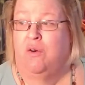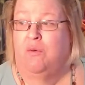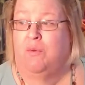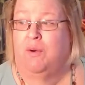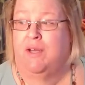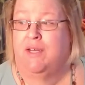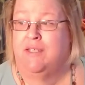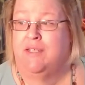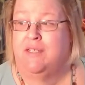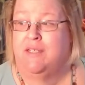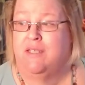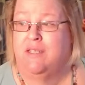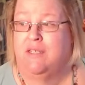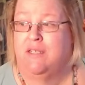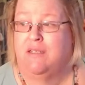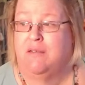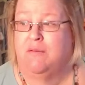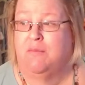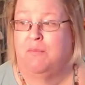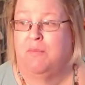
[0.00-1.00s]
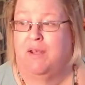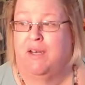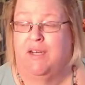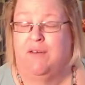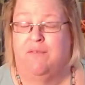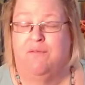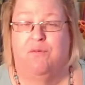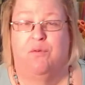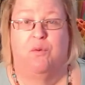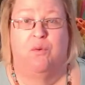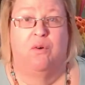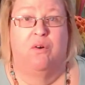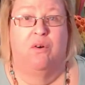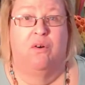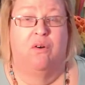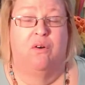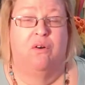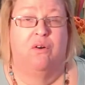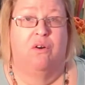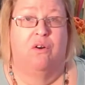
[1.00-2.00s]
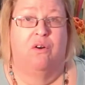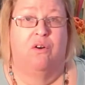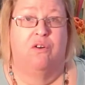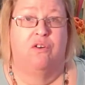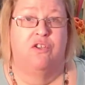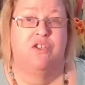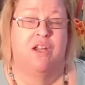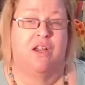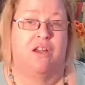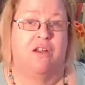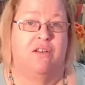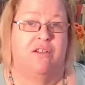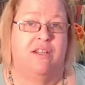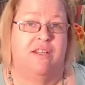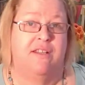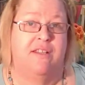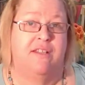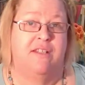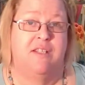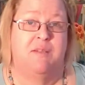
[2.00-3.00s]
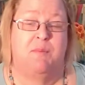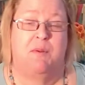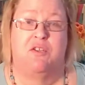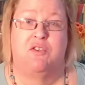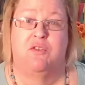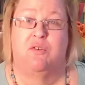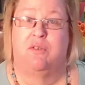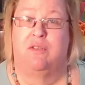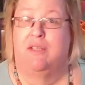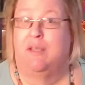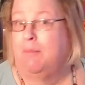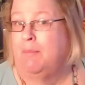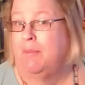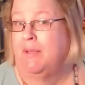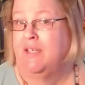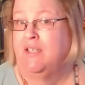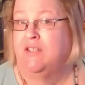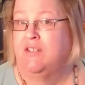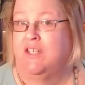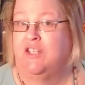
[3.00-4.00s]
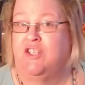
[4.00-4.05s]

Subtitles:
raising money for her child in the Special Olympics,